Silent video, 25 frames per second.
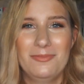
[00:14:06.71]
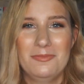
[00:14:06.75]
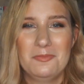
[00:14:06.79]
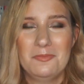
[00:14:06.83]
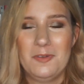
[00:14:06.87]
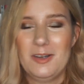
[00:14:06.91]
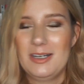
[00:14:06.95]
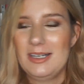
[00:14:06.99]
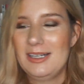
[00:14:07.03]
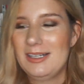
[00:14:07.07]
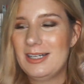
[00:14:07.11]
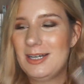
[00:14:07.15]

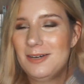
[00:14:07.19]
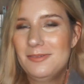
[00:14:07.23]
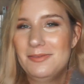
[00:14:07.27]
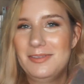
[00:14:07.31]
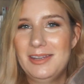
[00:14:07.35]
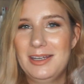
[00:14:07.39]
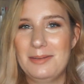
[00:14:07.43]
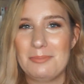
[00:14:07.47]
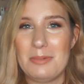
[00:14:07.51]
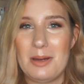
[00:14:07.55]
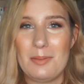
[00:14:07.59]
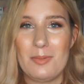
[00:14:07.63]
Funny enough,
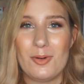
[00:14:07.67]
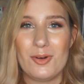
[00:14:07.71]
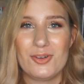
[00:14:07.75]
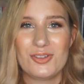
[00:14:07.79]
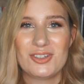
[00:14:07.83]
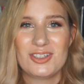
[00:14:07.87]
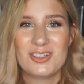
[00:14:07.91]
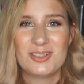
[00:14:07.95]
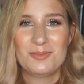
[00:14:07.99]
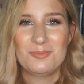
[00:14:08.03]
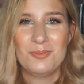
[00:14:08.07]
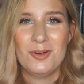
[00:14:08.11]
they're my
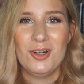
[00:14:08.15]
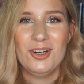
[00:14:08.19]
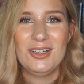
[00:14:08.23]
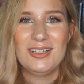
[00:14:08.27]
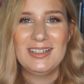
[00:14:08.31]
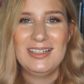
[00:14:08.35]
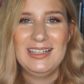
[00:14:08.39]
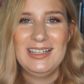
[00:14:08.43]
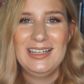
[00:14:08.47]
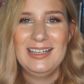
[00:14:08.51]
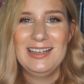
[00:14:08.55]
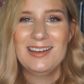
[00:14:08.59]
most
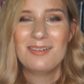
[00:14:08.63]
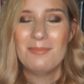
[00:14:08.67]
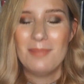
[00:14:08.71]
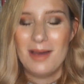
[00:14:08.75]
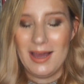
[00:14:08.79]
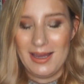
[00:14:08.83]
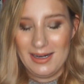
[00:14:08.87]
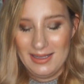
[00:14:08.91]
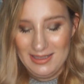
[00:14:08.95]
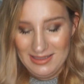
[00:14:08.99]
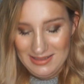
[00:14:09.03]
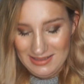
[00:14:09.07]
sparkly
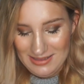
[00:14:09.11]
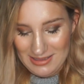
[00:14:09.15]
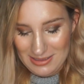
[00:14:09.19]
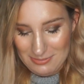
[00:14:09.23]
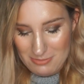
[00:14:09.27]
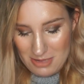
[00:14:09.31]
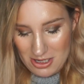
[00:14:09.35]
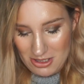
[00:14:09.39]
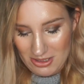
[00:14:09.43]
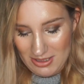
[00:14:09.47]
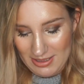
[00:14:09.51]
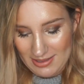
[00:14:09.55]
palettes in
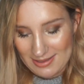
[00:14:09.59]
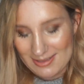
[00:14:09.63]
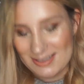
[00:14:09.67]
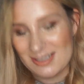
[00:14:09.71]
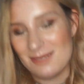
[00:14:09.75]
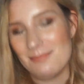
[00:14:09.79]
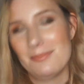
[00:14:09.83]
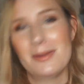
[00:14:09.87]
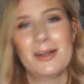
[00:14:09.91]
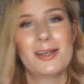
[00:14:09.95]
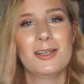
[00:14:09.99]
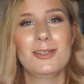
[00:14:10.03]
my
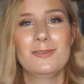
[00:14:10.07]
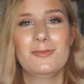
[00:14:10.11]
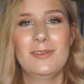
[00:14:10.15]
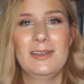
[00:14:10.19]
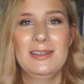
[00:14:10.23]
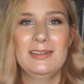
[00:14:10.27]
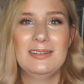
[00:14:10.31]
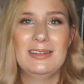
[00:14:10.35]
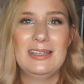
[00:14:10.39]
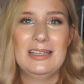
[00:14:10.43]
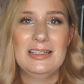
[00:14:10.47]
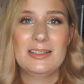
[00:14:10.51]
collection, but I just
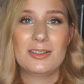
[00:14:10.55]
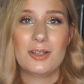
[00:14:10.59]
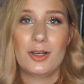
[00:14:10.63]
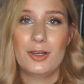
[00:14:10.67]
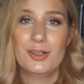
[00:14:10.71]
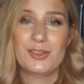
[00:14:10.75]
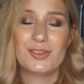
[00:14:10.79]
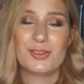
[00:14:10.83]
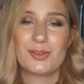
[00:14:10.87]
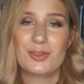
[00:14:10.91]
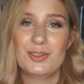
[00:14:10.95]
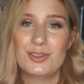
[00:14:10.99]
think these
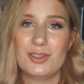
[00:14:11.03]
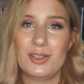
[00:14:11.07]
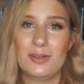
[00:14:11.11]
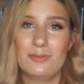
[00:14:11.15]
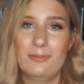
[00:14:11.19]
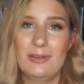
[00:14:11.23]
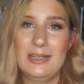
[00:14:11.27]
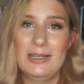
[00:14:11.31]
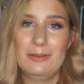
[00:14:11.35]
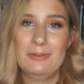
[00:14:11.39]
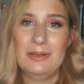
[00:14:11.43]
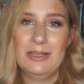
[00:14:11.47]
color stories are
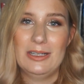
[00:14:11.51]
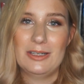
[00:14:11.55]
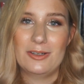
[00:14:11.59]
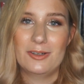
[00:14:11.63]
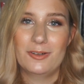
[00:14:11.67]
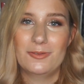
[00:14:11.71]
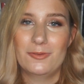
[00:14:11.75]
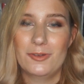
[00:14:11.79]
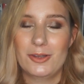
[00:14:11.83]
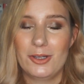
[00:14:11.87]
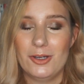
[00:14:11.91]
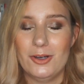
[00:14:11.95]
really
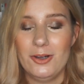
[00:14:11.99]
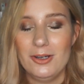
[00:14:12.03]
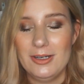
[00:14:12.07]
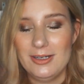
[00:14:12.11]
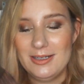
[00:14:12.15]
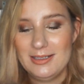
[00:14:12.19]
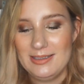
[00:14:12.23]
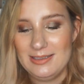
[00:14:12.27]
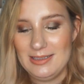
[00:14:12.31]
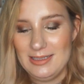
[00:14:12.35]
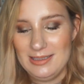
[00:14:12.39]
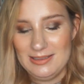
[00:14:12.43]
good for the
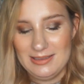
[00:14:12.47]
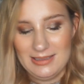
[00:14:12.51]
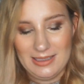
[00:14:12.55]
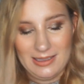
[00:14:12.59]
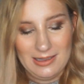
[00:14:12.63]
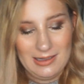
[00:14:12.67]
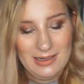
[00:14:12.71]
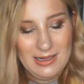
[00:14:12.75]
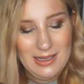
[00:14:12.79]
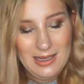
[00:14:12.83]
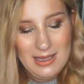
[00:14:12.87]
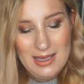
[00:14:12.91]
holiday
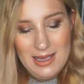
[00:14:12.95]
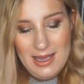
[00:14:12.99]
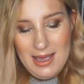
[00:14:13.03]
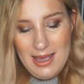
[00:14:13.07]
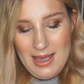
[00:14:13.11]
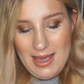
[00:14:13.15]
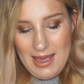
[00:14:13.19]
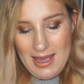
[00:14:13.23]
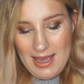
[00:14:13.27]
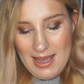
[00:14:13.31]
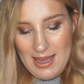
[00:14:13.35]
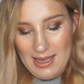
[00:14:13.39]
season.
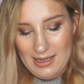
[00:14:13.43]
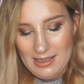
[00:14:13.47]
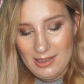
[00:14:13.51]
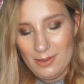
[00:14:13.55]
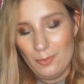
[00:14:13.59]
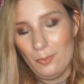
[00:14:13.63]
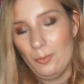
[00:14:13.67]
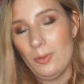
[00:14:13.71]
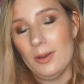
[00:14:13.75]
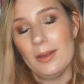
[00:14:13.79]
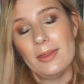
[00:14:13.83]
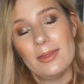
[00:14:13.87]

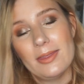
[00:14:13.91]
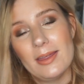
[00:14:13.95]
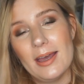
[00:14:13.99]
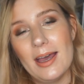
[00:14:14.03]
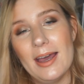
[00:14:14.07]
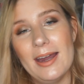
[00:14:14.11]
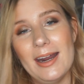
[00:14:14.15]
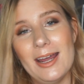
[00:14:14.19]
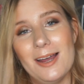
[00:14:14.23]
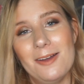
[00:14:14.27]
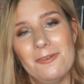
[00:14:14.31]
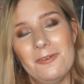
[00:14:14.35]
And with
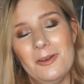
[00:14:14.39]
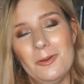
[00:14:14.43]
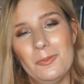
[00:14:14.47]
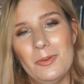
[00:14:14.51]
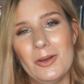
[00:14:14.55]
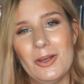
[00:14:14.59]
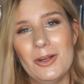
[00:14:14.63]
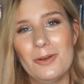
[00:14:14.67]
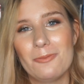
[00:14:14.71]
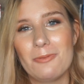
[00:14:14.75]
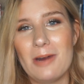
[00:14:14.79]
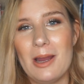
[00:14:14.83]
that, I think we're
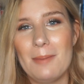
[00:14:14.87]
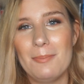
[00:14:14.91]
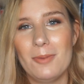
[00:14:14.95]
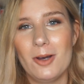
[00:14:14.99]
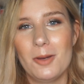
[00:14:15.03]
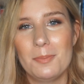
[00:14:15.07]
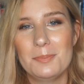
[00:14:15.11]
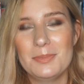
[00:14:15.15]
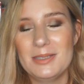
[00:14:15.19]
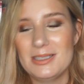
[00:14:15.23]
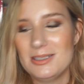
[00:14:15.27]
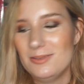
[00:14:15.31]
gonna wrap
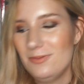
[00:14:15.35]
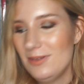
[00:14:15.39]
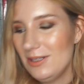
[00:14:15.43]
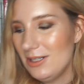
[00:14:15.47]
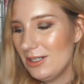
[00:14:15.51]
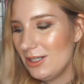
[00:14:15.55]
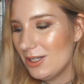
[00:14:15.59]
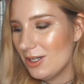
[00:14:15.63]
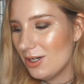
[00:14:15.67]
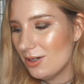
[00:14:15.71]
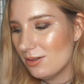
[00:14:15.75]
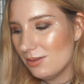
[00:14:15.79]
up this
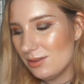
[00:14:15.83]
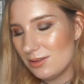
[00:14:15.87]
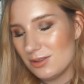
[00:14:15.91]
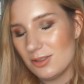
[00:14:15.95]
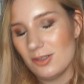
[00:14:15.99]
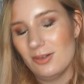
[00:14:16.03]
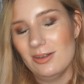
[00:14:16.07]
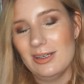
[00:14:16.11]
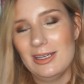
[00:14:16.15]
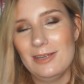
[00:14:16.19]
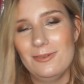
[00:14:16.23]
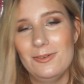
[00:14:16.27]
video.
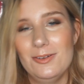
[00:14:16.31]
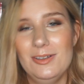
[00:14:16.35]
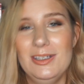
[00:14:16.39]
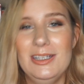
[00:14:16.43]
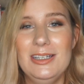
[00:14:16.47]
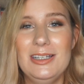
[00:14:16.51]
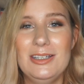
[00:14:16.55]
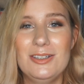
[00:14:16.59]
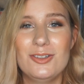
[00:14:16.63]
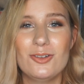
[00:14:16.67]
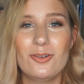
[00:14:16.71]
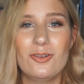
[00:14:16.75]
So if you
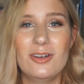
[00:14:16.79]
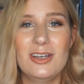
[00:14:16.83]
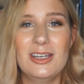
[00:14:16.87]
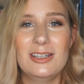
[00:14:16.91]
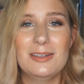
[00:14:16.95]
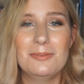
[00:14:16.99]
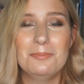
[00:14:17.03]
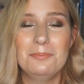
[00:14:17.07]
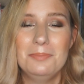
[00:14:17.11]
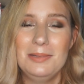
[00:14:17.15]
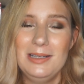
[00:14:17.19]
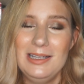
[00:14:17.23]
did enjoy
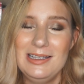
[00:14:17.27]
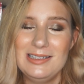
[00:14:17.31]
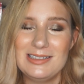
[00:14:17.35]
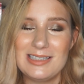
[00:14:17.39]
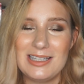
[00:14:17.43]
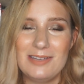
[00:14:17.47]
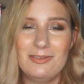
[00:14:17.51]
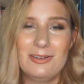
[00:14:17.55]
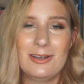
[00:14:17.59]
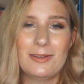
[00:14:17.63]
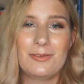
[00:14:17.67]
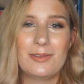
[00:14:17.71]
it, please
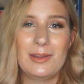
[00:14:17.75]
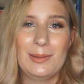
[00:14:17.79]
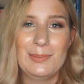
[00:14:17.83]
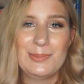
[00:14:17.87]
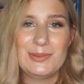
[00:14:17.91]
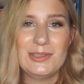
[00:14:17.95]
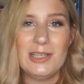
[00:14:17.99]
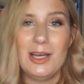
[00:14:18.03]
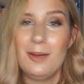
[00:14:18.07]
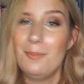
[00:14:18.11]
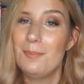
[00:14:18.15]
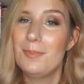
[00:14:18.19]
give it a
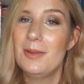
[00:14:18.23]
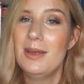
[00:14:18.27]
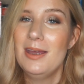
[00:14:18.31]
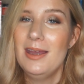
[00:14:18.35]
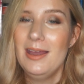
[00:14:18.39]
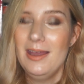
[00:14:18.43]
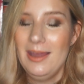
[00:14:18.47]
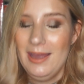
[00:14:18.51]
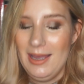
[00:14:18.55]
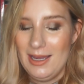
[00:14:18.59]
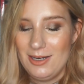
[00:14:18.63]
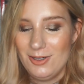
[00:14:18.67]
thumbs up,
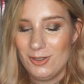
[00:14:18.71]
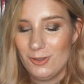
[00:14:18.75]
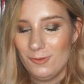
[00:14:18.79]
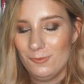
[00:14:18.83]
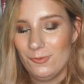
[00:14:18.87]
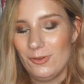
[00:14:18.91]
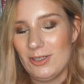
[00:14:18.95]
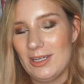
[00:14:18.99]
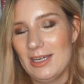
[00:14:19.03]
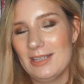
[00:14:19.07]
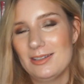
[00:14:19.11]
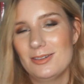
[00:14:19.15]
and don't
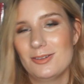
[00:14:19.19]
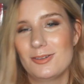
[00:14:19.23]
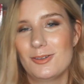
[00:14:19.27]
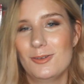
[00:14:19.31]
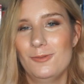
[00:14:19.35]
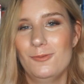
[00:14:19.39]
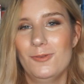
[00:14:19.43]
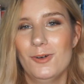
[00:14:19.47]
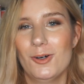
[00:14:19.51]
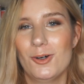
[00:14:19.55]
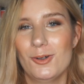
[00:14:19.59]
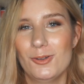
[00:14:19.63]
forget to
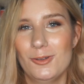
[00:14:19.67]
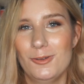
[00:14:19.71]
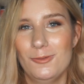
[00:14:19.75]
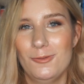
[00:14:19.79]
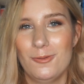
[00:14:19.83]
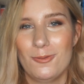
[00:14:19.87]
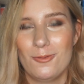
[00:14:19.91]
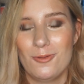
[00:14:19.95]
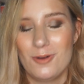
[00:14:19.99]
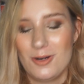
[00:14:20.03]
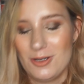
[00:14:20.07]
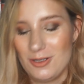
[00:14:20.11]
vote
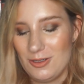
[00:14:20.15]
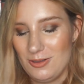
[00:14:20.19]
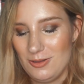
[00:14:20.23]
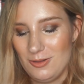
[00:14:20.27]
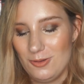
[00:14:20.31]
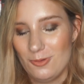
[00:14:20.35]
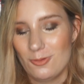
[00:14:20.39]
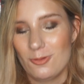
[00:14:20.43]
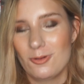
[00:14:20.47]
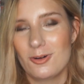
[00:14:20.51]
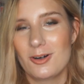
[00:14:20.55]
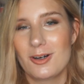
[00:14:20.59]
for
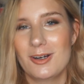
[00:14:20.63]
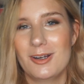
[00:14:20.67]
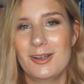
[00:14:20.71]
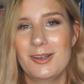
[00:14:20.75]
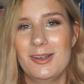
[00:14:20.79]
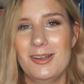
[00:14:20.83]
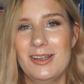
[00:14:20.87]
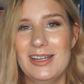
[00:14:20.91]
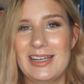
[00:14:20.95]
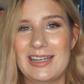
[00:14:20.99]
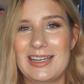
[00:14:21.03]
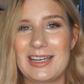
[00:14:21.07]
your
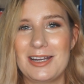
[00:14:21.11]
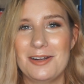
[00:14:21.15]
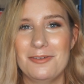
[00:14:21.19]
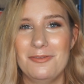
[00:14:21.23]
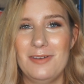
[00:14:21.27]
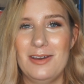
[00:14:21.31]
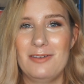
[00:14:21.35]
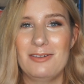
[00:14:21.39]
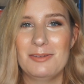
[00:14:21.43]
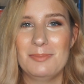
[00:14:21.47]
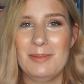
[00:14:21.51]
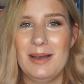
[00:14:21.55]
kind of
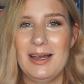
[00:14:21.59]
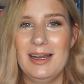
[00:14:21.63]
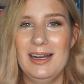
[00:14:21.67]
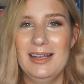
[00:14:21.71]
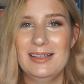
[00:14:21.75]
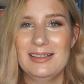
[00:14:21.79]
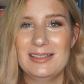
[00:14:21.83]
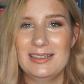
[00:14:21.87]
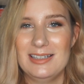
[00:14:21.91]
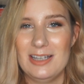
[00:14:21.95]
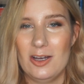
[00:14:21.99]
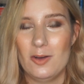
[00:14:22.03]
favorite
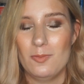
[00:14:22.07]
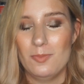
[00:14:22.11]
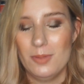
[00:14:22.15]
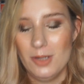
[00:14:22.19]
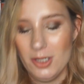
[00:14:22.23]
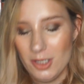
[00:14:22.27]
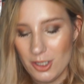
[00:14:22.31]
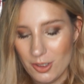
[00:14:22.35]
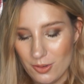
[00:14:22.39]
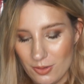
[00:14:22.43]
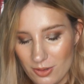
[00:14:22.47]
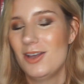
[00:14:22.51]
palette down
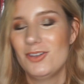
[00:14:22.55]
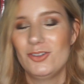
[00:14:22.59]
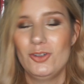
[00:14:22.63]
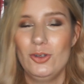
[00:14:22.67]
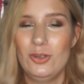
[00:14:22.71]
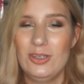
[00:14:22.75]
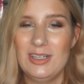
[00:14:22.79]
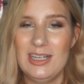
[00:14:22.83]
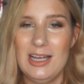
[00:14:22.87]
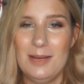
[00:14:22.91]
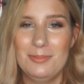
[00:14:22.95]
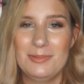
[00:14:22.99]
below, so you
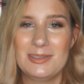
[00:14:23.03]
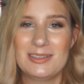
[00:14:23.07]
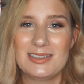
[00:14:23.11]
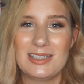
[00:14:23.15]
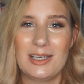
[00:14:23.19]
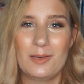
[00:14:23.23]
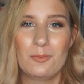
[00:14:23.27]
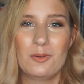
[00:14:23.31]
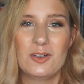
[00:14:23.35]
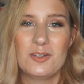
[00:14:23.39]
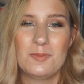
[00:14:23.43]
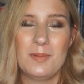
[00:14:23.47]
can help
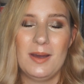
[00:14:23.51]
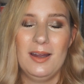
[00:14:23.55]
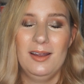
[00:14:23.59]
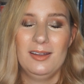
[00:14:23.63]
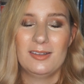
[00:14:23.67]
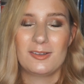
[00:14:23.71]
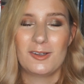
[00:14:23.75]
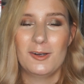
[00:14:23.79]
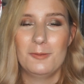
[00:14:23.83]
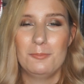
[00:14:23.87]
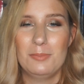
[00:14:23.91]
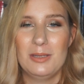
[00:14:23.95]
decide which palette
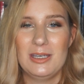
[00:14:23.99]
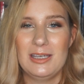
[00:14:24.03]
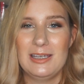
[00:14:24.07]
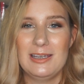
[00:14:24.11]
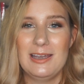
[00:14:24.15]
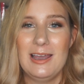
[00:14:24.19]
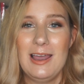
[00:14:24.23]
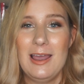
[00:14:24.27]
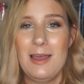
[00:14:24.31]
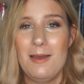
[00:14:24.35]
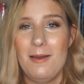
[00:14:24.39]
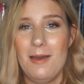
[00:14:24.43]
is gonna
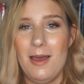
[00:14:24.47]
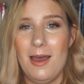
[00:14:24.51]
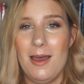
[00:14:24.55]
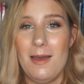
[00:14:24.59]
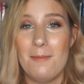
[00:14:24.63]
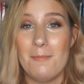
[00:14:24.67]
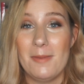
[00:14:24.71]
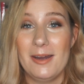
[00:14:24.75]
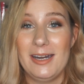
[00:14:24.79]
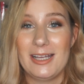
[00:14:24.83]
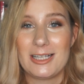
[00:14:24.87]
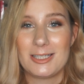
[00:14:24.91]
be
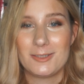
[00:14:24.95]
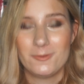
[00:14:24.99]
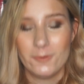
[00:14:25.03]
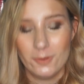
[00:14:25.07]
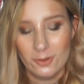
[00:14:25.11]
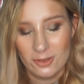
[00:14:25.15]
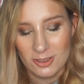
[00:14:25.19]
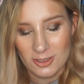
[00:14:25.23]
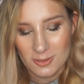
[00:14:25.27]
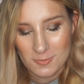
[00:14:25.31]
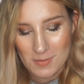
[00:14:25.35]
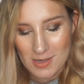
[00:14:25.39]
my next
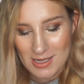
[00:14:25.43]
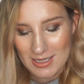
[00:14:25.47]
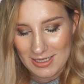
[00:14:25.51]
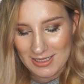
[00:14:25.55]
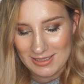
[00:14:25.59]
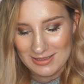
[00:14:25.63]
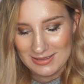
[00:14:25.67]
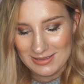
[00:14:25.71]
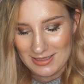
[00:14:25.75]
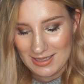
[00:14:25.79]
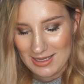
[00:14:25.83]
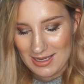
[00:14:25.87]
focus
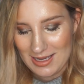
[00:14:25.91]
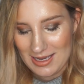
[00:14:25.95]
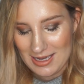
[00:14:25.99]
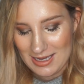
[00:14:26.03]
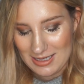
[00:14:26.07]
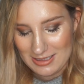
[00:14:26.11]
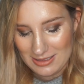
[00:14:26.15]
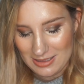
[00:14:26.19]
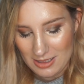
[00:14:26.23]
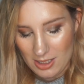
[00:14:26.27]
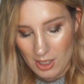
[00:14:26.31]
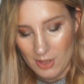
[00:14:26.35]
palette.
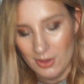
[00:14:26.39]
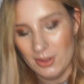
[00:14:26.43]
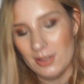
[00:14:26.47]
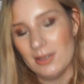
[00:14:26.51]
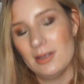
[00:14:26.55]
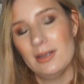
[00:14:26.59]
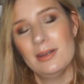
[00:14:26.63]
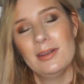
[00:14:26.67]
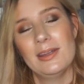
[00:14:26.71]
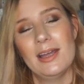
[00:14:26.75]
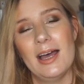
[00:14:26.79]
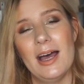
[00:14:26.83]
And other
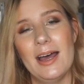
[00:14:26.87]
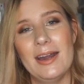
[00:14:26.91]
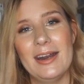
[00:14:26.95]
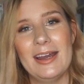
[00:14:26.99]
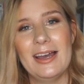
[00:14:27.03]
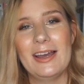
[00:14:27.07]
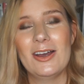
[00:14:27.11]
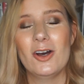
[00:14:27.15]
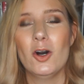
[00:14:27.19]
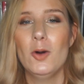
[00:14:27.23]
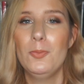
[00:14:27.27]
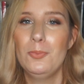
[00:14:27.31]
than that,
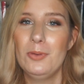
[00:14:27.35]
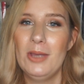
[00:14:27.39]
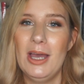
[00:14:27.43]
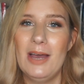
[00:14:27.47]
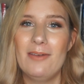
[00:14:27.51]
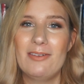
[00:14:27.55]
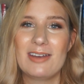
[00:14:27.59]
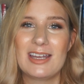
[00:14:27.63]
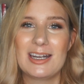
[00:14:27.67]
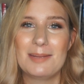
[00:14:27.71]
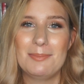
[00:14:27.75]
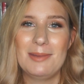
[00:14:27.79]
I hope you're
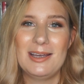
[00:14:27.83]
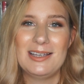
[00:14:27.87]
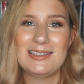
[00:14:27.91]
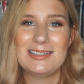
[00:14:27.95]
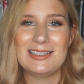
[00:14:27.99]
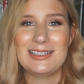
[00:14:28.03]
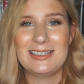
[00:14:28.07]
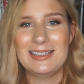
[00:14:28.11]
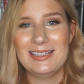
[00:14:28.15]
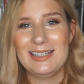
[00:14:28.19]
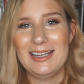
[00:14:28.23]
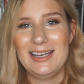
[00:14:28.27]
having an
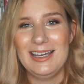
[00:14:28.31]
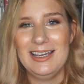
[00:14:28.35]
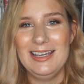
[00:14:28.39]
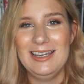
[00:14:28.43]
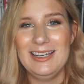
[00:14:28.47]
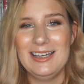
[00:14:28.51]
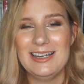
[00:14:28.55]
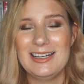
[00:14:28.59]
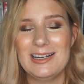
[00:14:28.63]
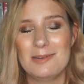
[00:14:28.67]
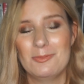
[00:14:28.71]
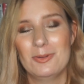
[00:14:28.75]
amazing day,
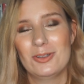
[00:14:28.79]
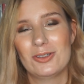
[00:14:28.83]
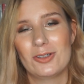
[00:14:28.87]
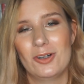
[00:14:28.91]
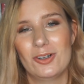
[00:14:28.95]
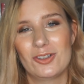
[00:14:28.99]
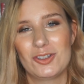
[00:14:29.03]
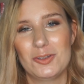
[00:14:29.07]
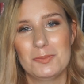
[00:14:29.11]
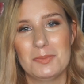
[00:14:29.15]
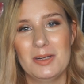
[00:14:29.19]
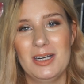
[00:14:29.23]
and I will
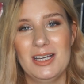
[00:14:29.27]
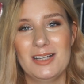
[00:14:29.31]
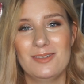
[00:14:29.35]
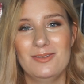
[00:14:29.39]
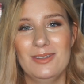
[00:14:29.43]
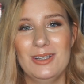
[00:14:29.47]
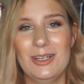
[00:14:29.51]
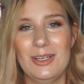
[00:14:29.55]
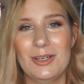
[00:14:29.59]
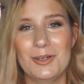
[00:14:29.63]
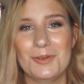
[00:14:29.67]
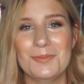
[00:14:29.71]
talk to you in my next
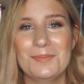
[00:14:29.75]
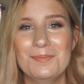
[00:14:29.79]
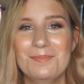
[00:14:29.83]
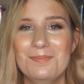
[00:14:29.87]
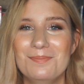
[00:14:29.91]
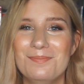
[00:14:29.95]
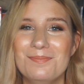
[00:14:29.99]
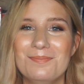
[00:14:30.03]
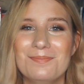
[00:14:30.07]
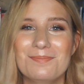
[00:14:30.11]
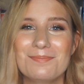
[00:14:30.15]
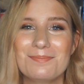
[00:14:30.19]
video.
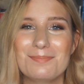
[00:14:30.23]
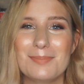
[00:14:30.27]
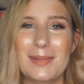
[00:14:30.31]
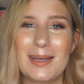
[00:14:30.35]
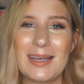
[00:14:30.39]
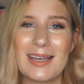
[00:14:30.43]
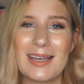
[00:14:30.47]
Bye